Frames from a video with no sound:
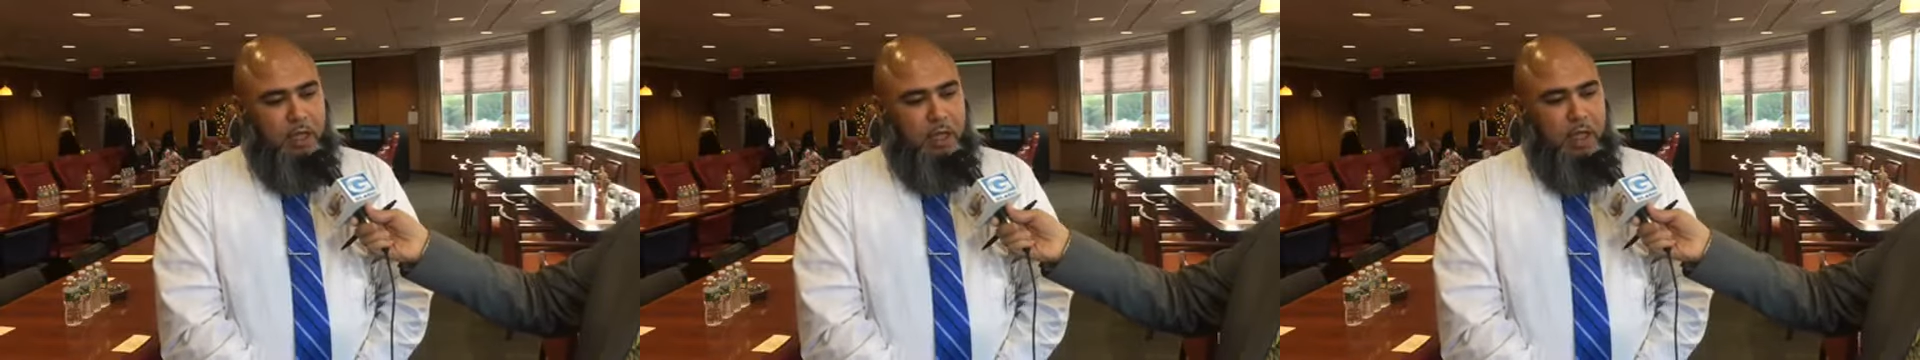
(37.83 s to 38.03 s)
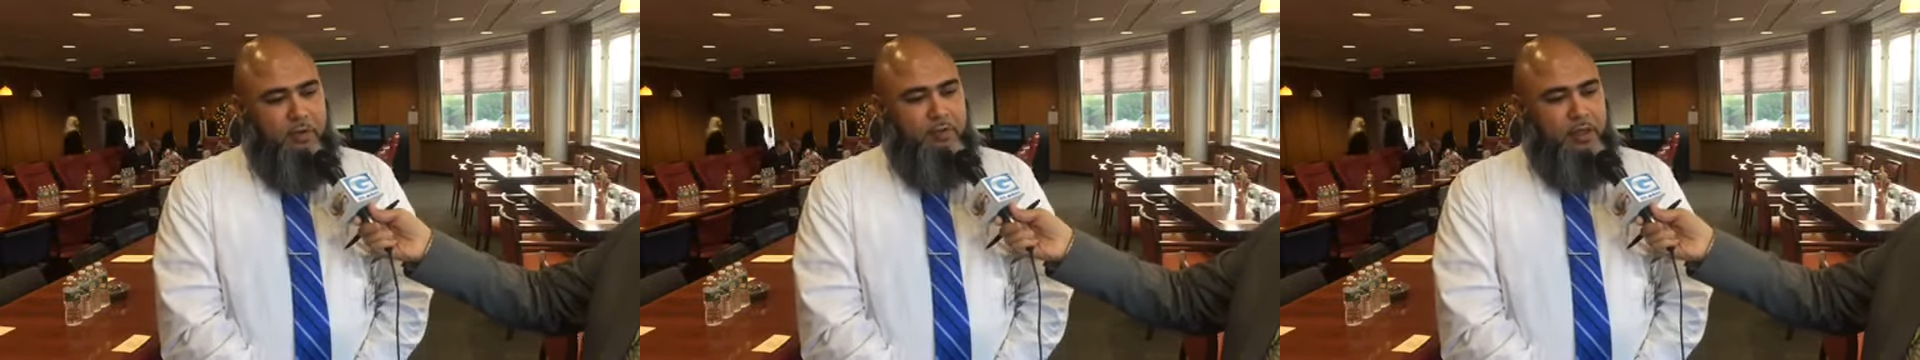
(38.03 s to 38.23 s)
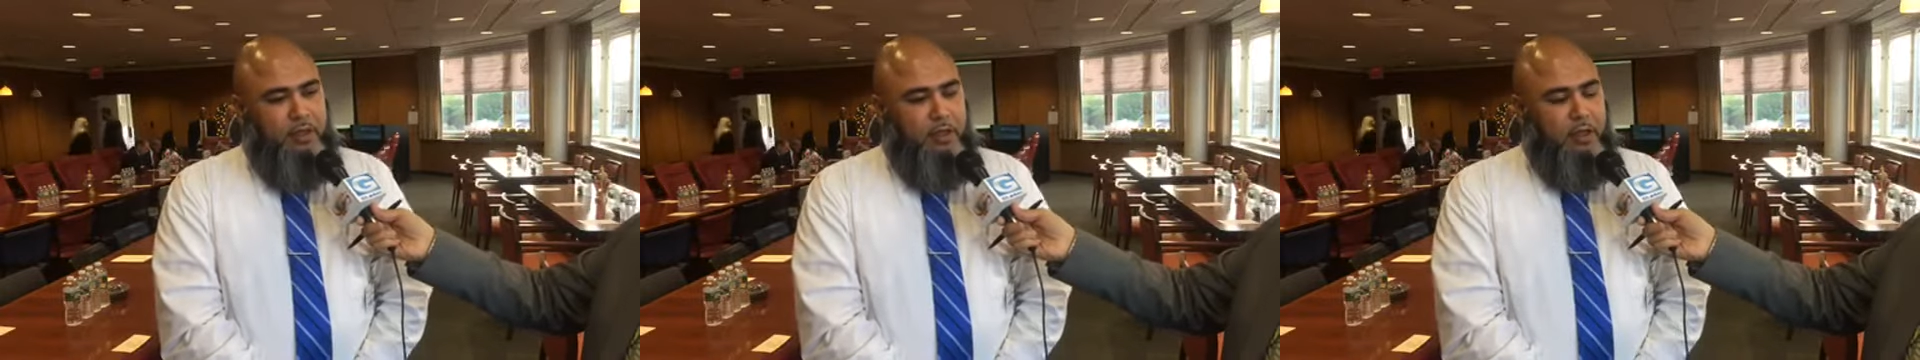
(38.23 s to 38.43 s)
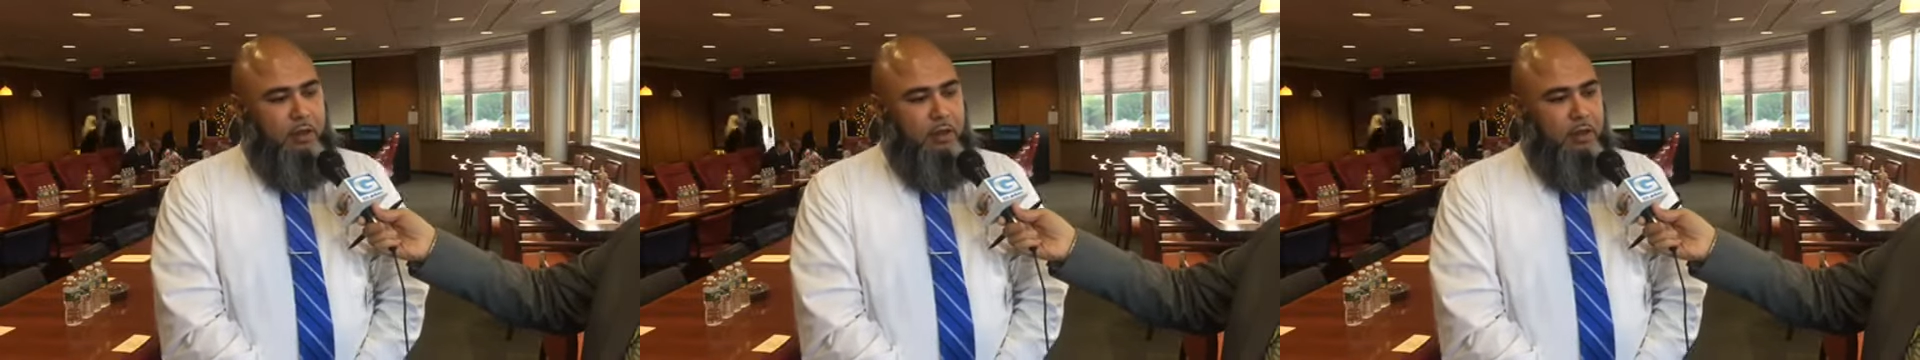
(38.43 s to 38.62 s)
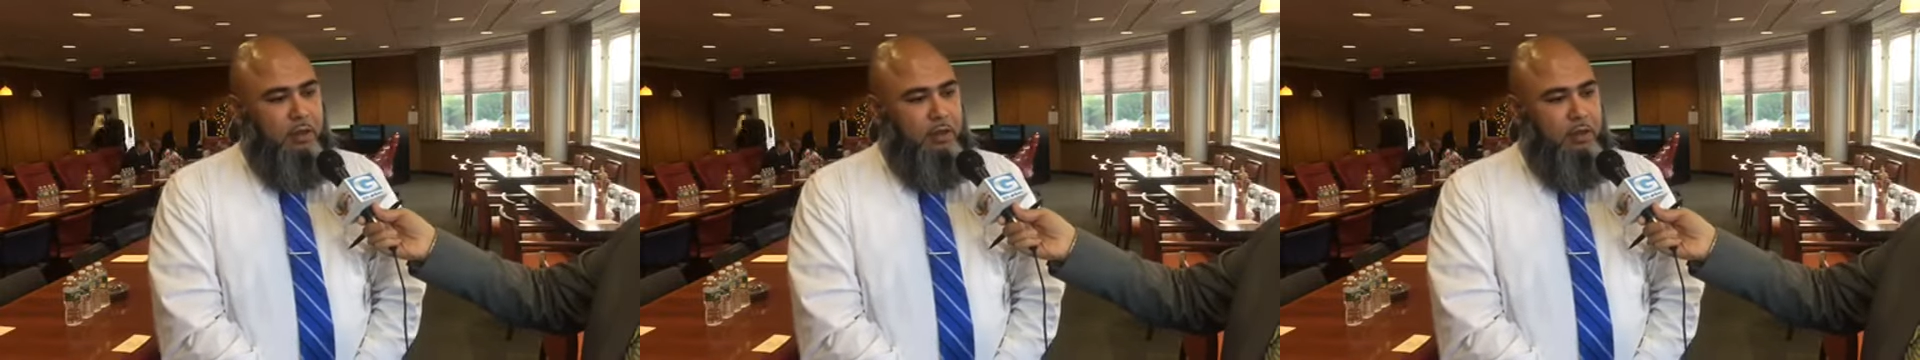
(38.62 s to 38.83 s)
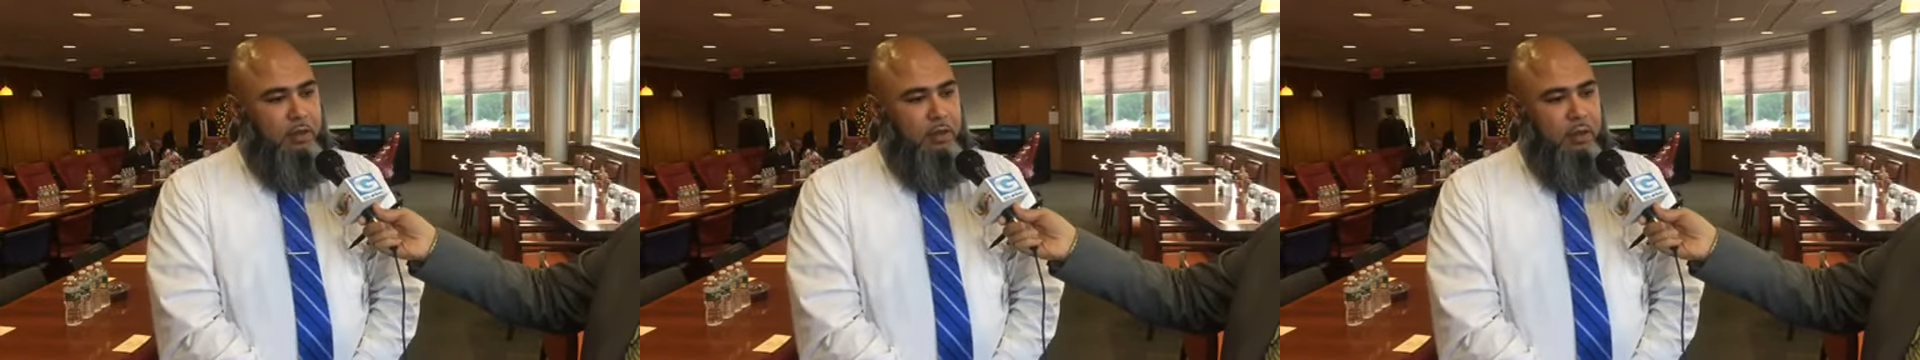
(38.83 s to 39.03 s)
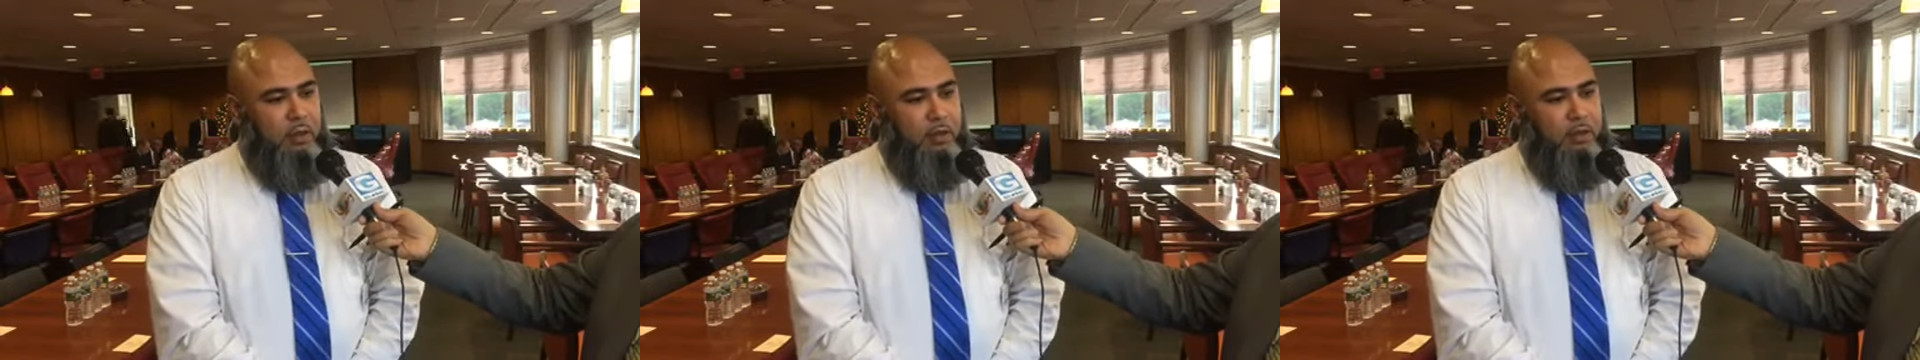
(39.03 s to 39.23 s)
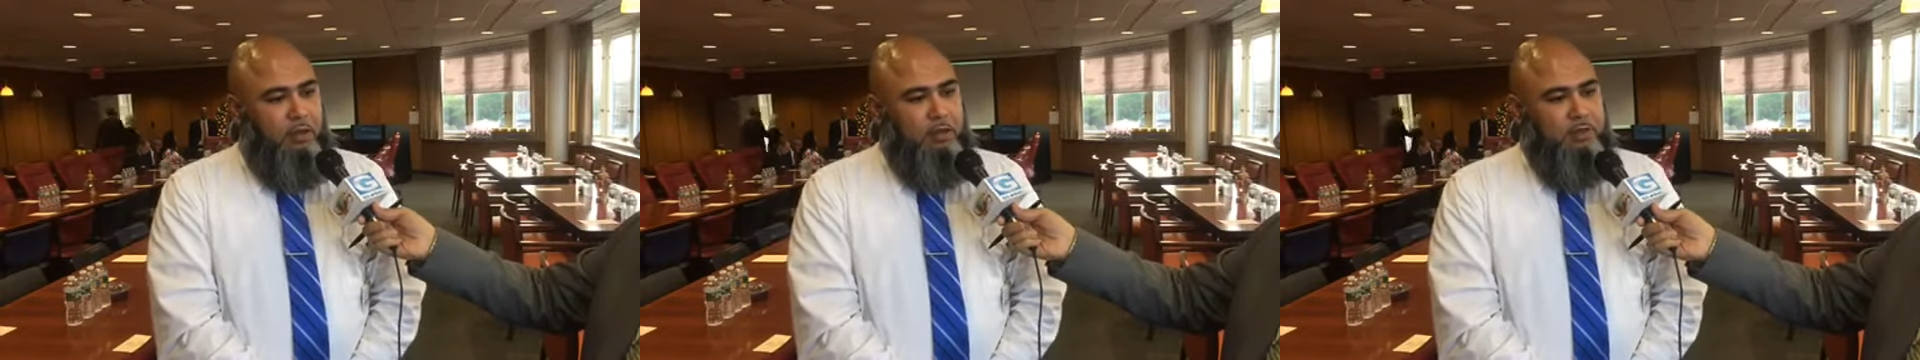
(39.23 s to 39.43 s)
every year
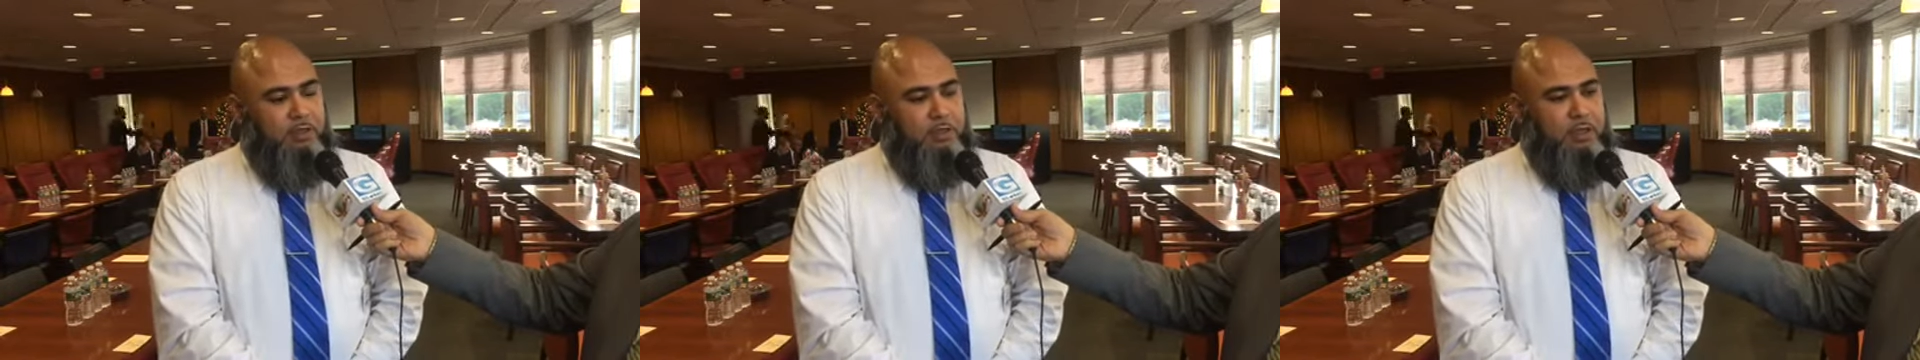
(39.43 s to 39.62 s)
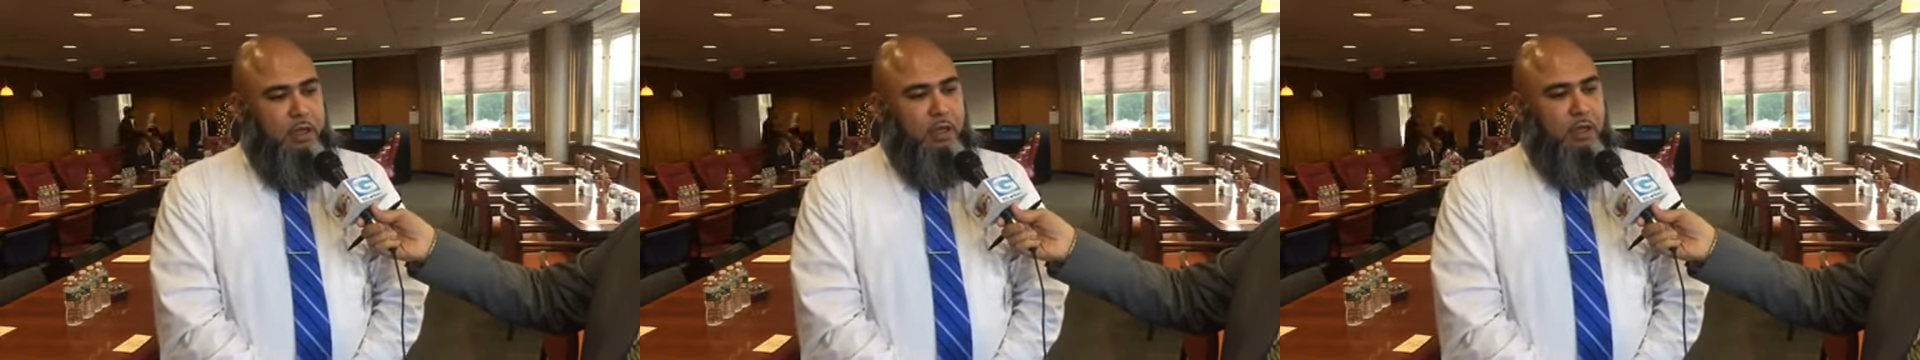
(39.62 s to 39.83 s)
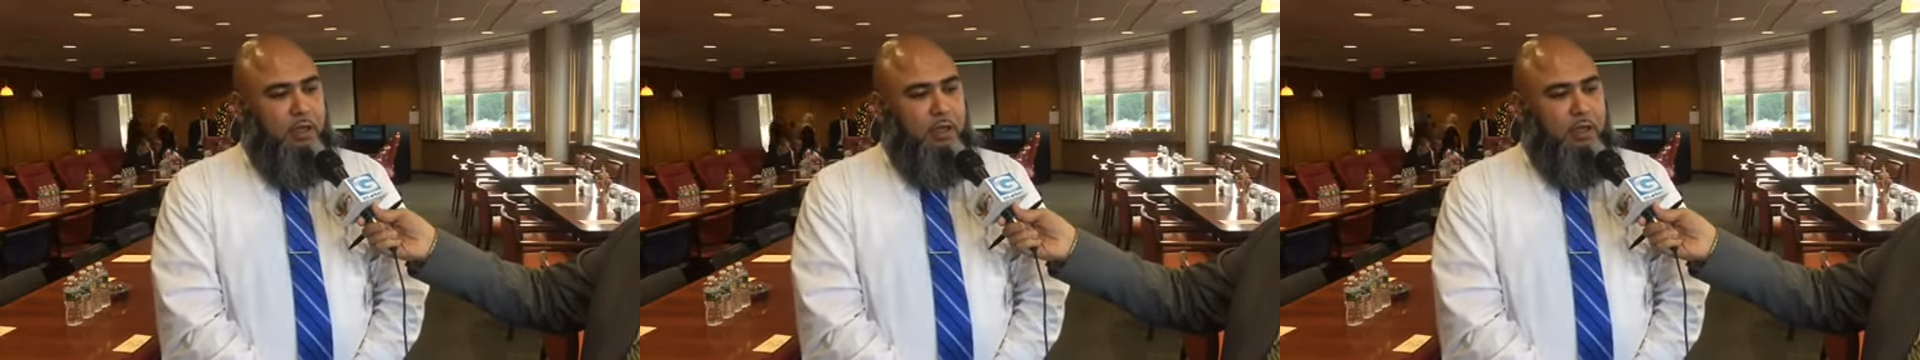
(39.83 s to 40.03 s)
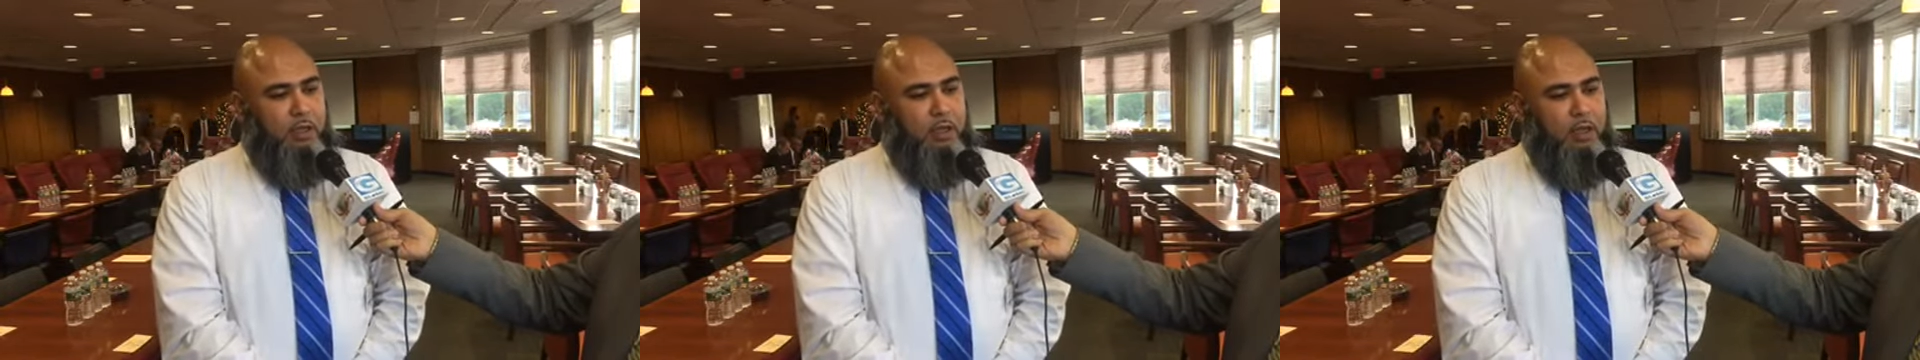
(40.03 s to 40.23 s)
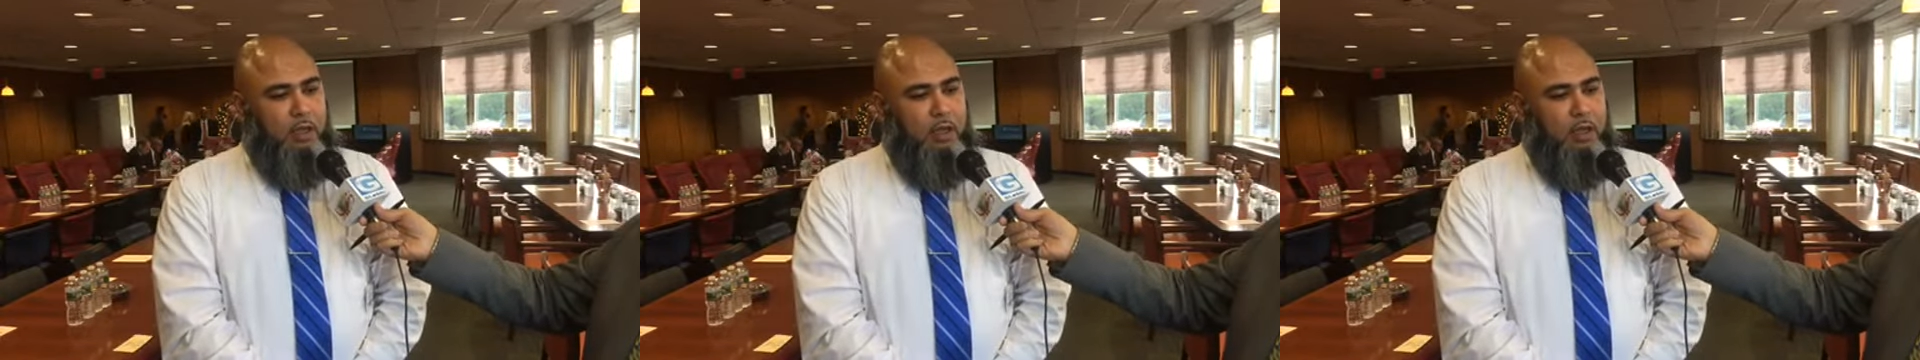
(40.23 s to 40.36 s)
hosts an